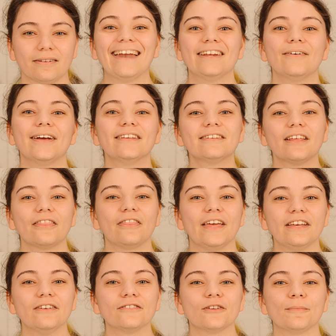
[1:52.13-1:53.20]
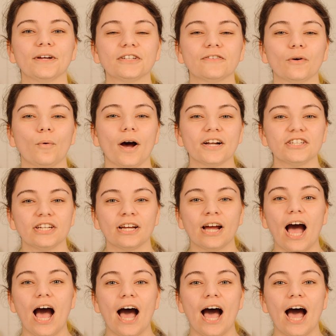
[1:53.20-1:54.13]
Anyways, thank you so much for watching.